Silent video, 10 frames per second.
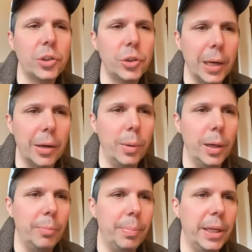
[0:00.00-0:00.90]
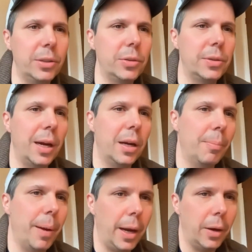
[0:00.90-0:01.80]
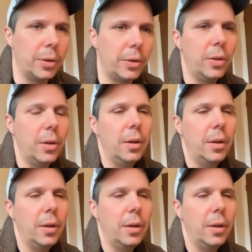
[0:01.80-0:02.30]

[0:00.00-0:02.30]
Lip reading: trick will be to talk about